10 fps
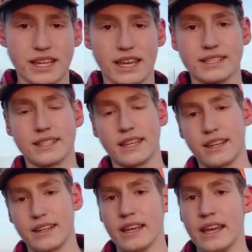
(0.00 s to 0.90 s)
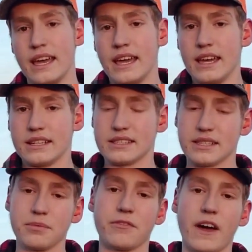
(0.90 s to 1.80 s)
test, and to
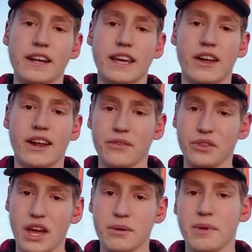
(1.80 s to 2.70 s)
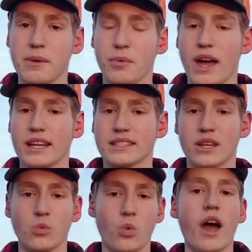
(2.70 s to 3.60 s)
simplify it down, I have a lot of people
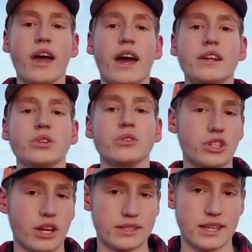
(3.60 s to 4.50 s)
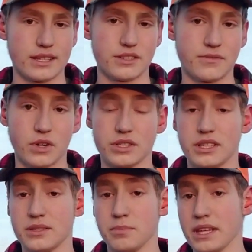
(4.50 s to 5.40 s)
asking why I do a jugs test
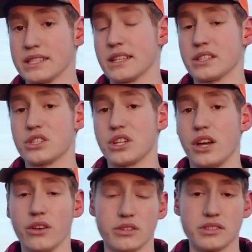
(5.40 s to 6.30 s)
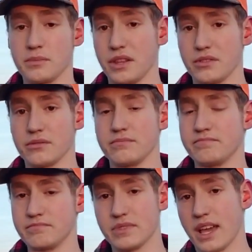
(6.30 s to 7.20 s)
versus ballistics gel or some other
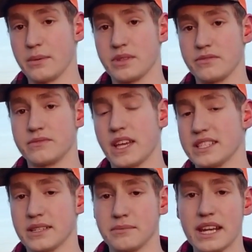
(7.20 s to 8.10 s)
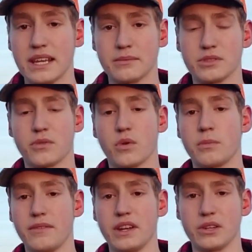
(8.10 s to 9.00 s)
types of testing mediums for
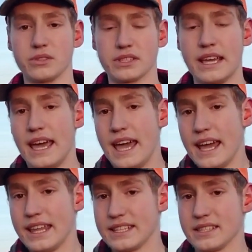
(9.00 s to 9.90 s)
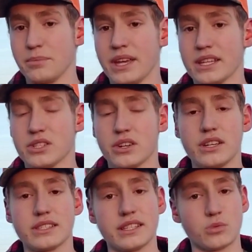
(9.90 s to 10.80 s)
my videos. And the simple answer
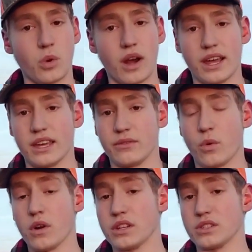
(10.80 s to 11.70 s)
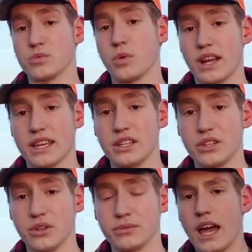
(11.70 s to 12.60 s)
is, it's what I can afford and it's what I can
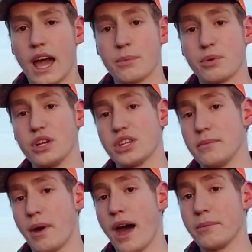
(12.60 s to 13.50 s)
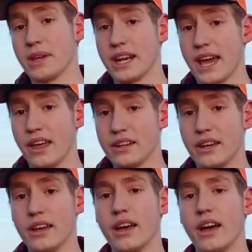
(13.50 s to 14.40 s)
do. I appreciate Bobby and
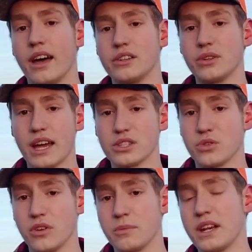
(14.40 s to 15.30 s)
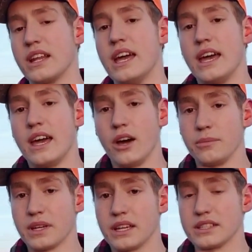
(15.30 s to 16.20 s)
Alan, two guys who have been
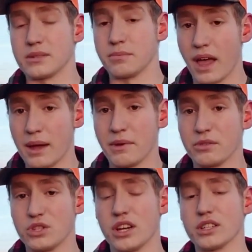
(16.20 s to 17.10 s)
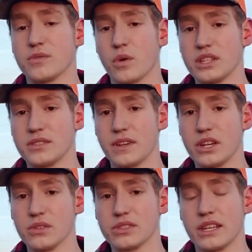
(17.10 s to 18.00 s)
helping supply me with jugs for these
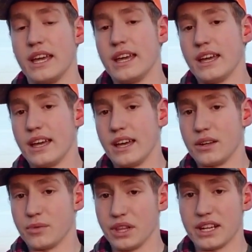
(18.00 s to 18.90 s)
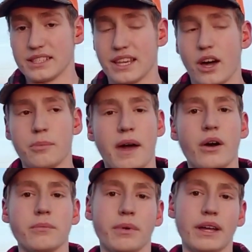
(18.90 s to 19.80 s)
videos. It really does help
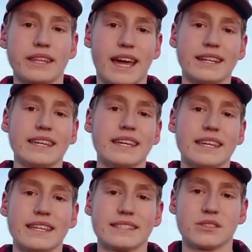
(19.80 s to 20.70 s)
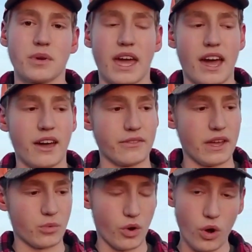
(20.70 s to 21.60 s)
out, but the idea is we have
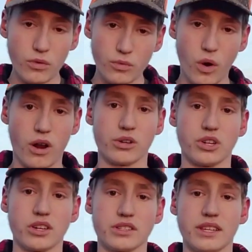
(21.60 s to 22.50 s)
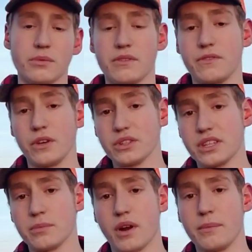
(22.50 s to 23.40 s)
a row of water jugs that we filled
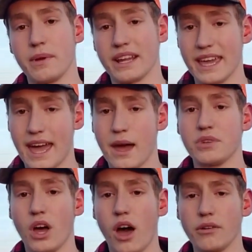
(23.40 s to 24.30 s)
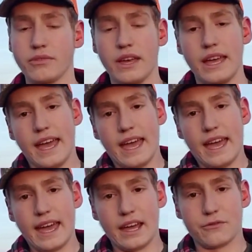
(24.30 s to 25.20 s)
to the brim and capped off.
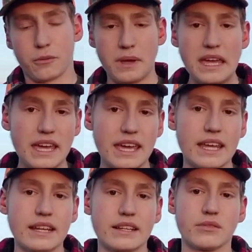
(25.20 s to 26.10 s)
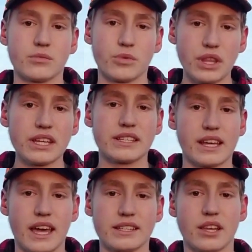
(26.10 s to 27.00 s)
And for me, it really
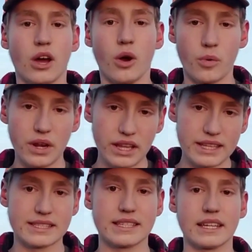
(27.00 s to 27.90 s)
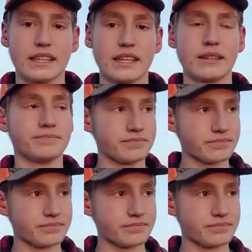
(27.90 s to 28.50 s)
does realistically